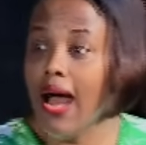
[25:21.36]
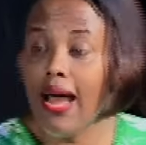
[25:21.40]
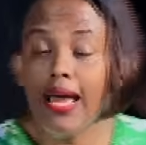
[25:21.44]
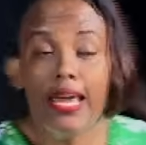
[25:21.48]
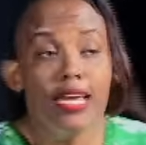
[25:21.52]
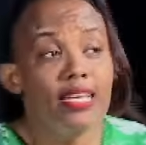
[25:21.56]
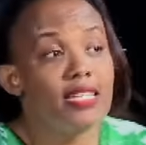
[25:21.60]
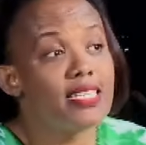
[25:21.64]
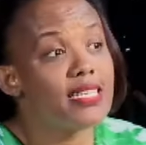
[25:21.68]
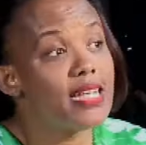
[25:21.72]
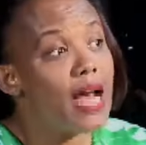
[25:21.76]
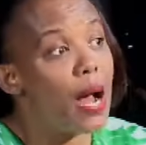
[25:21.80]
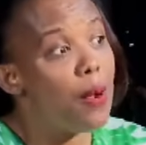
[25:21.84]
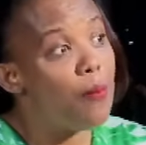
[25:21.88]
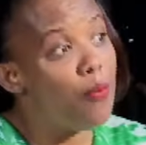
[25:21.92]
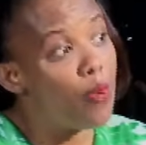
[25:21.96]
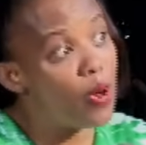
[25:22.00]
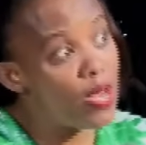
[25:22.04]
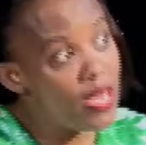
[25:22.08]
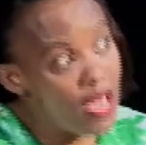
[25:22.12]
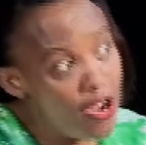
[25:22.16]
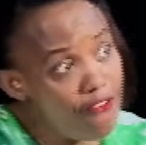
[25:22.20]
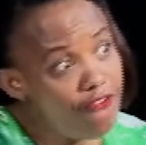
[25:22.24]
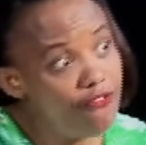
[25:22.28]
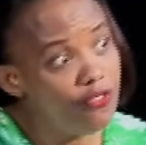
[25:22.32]

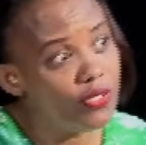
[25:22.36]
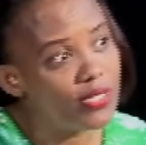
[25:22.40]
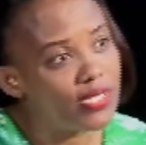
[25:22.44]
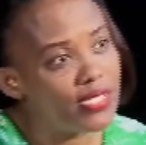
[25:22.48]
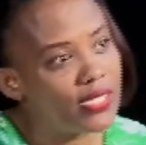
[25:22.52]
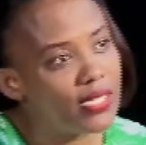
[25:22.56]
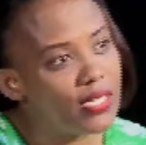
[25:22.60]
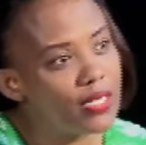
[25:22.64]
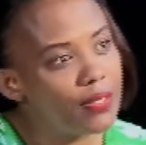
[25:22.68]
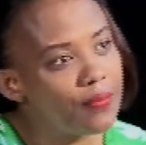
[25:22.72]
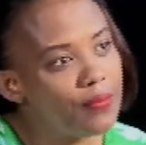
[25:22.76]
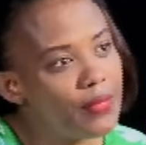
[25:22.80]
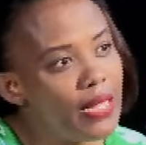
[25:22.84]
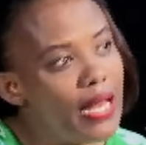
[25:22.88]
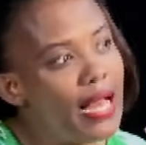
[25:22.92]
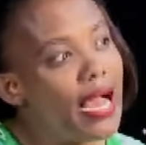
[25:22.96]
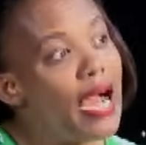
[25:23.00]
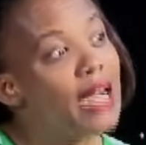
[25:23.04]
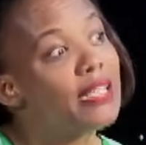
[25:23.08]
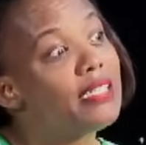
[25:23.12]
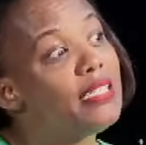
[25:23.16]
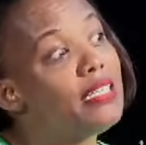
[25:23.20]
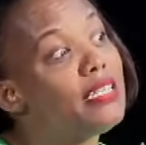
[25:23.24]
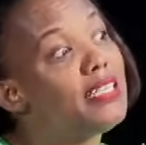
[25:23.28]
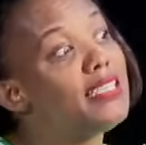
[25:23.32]
ijambo yavuze
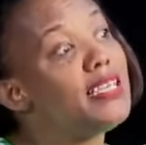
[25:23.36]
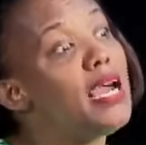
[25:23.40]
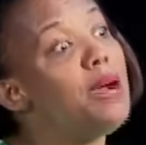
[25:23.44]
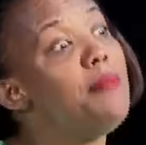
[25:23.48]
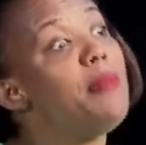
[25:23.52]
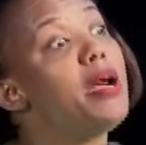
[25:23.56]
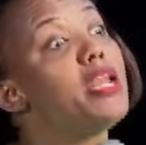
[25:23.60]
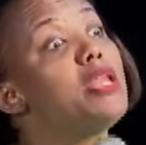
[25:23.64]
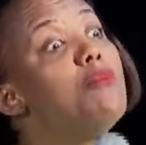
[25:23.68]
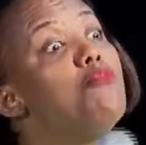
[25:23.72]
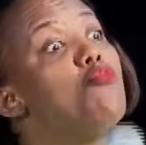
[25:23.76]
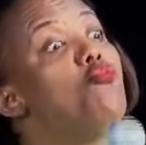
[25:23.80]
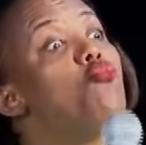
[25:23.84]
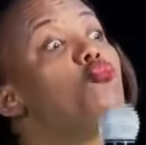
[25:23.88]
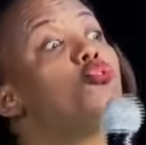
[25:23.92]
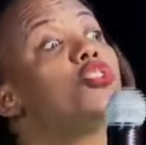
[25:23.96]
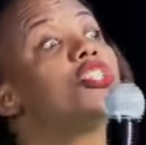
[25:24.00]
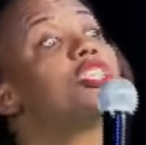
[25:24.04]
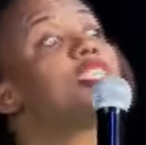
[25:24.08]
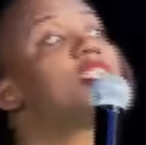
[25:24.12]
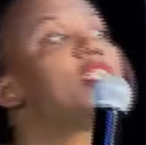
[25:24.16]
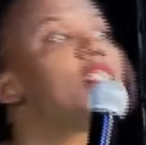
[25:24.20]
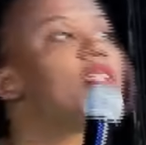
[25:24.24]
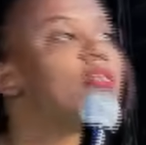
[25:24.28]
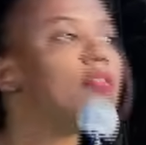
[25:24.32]
ati cyama
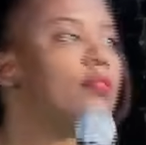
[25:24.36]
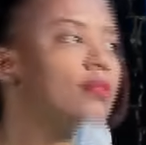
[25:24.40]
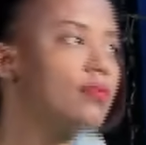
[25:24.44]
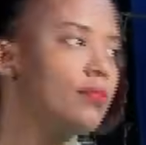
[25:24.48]
nimuhushe.